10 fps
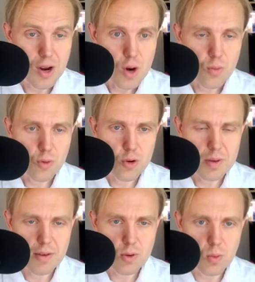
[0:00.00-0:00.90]
Rube
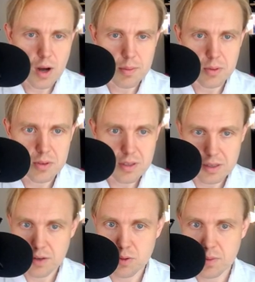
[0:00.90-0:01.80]
never wobbles,
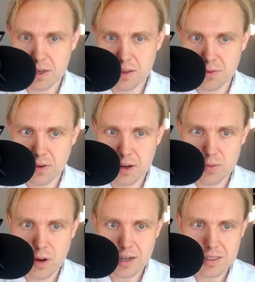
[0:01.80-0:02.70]
never mind the five
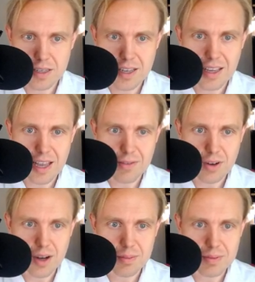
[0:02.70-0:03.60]
walks that he gave
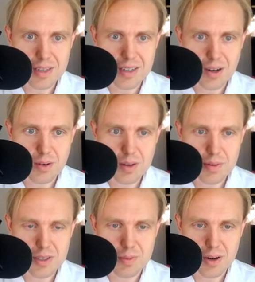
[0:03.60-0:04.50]
up. You know, he
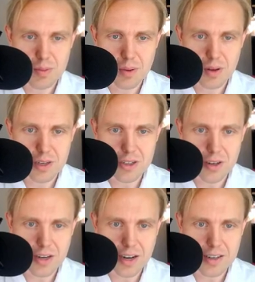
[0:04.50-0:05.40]
pitched better ball
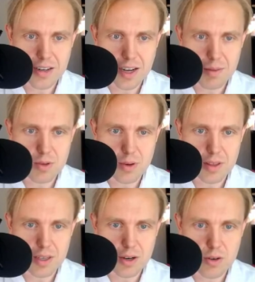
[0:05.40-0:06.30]
yesterday than any time during
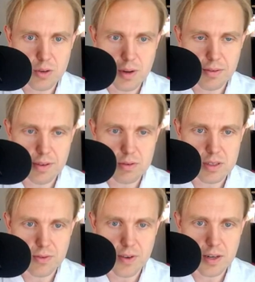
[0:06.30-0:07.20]
the year, no matter if he was
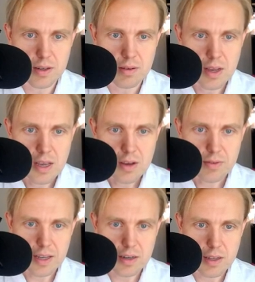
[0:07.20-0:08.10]
defeated.
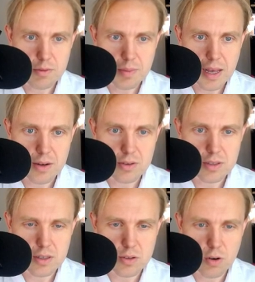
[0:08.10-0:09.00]
Fanned 11 batters,
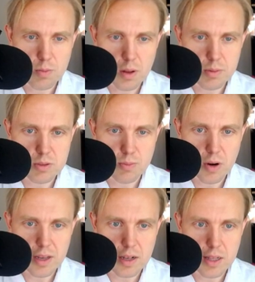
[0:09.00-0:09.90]
and his curveball was
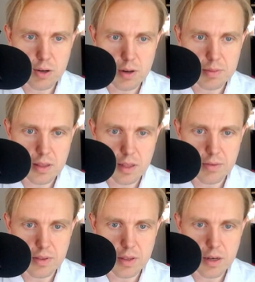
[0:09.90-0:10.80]
breaking clear up to the
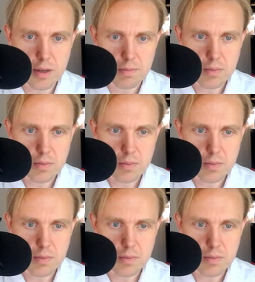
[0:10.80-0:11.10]
11th inning.